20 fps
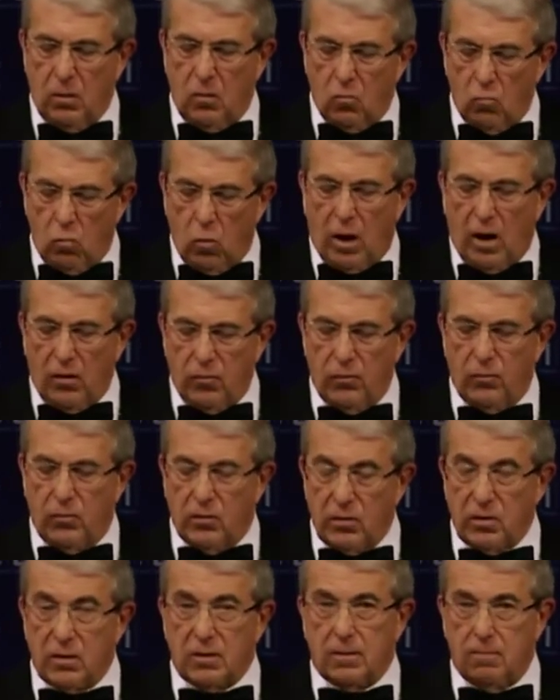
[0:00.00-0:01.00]
rather
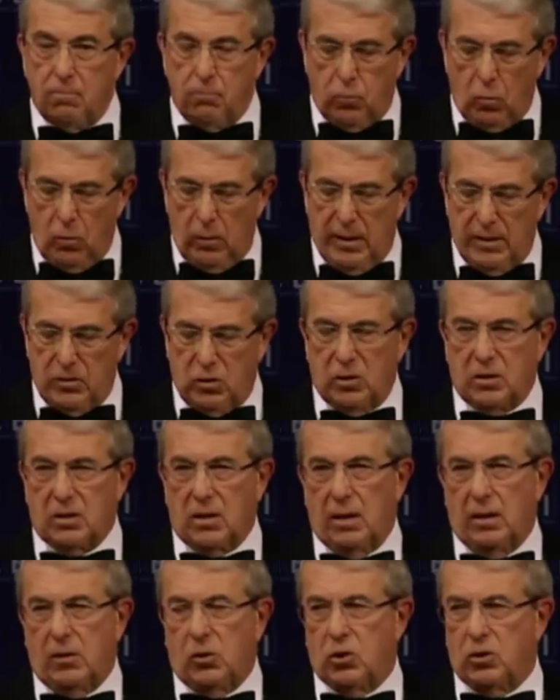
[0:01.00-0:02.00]
than simple
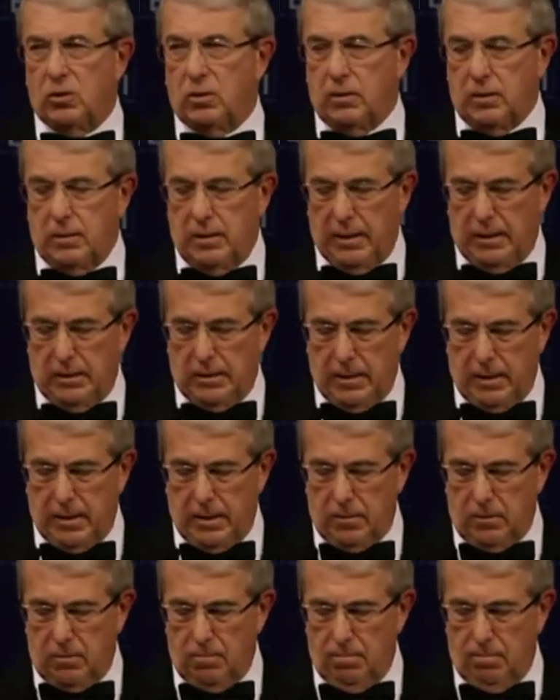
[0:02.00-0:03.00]
legislation and
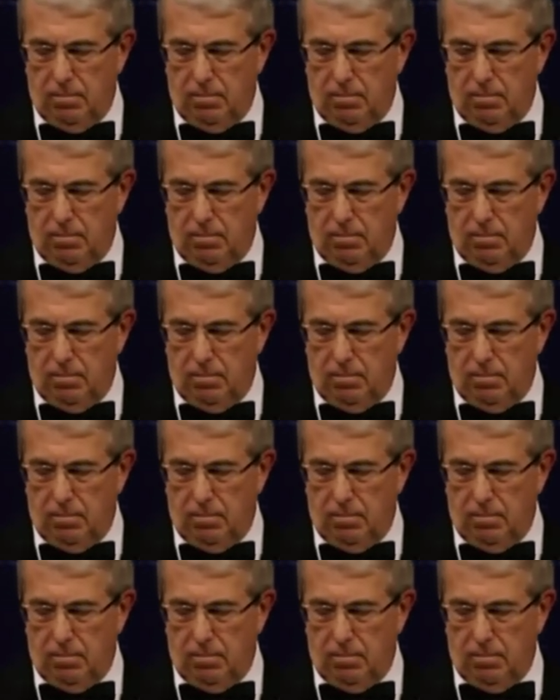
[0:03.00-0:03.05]
diktat.